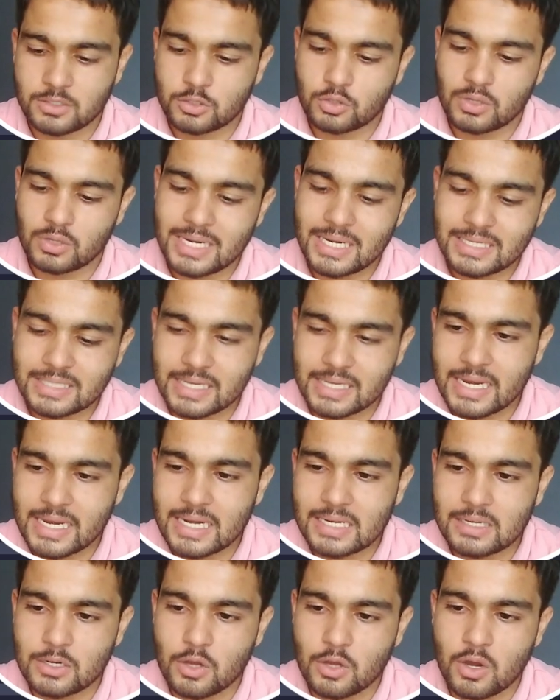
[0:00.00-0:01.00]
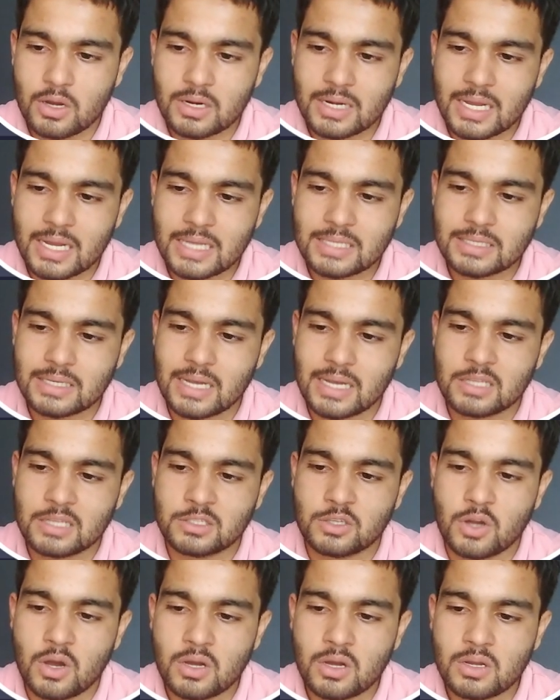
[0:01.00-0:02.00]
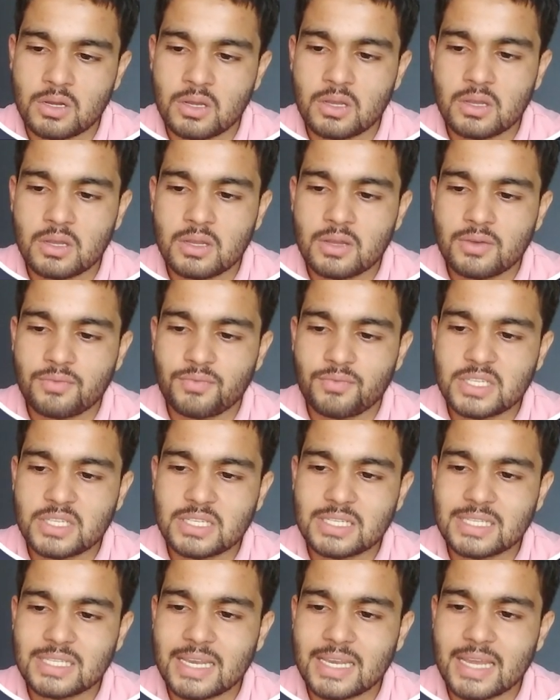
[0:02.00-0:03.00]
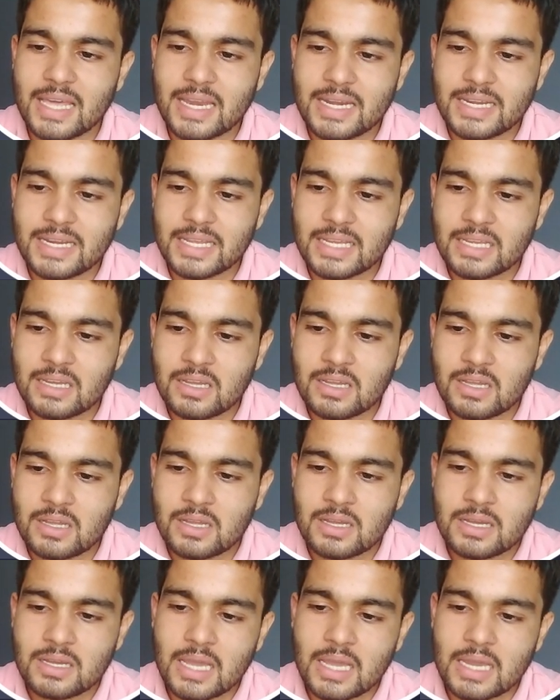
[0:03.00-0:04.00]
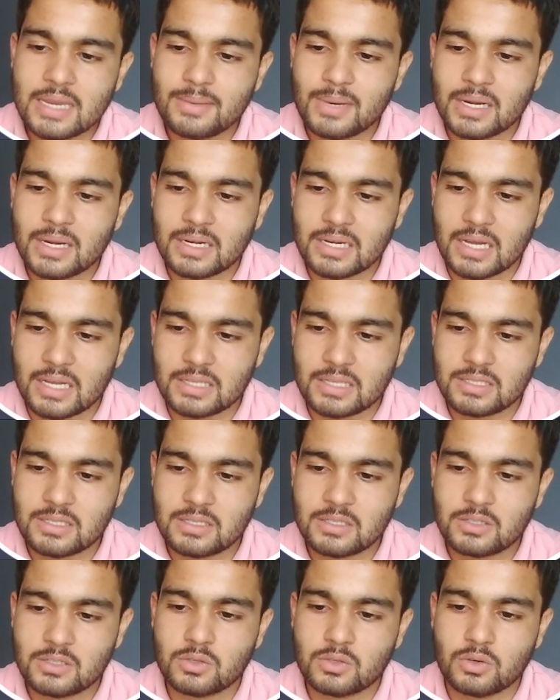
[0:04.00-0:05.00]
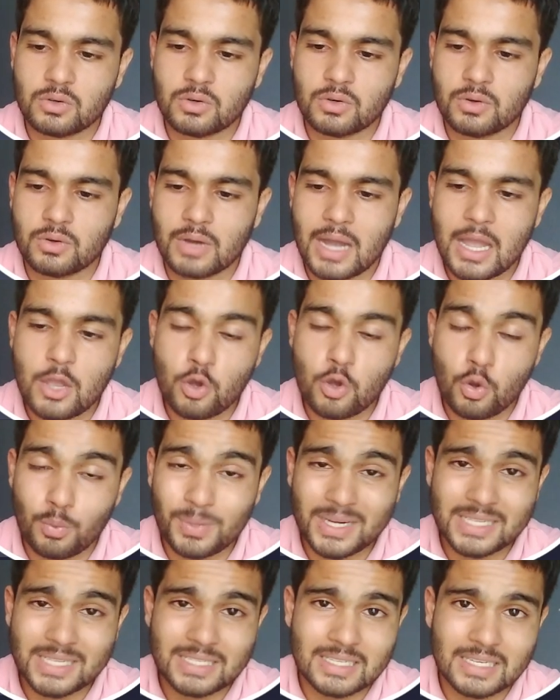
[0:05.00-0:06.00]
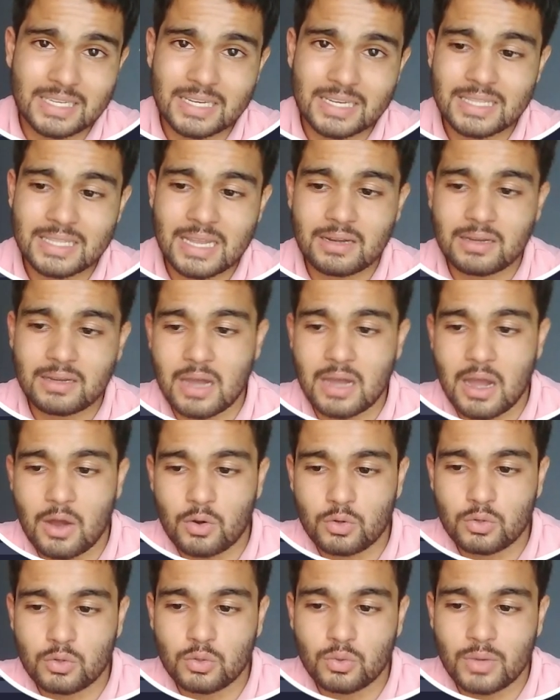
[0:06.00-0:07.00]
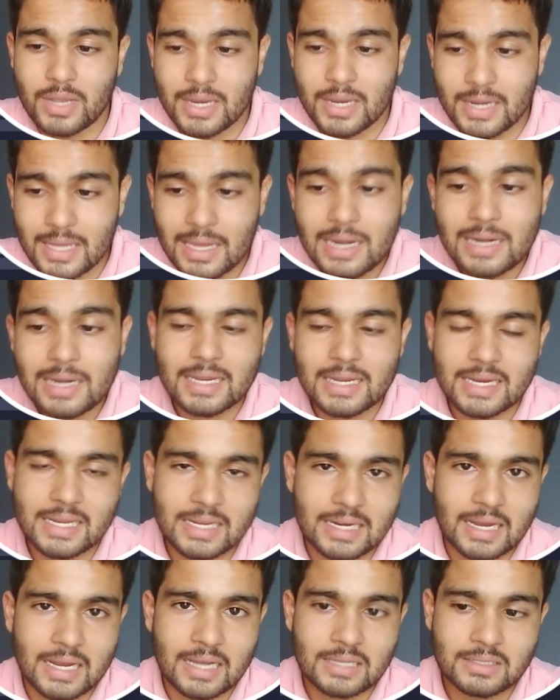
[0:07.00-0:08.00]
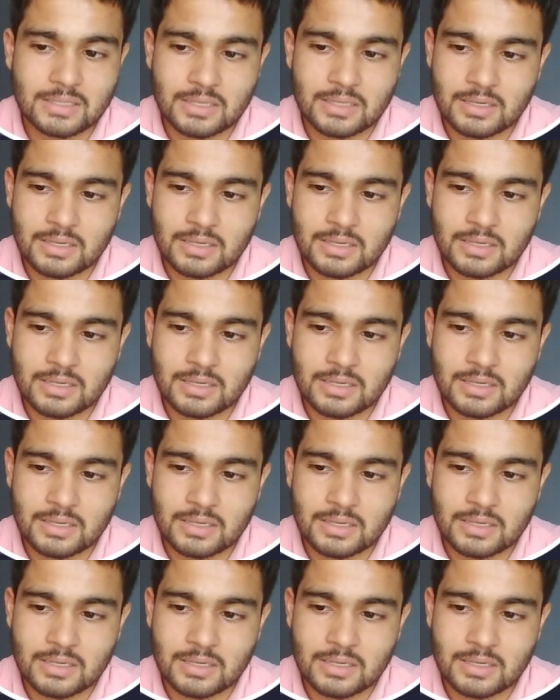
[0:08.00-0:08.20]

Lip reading: So let's create dog class dog, which is inheriting animal class. So I hope it is clear that how to inherit any class.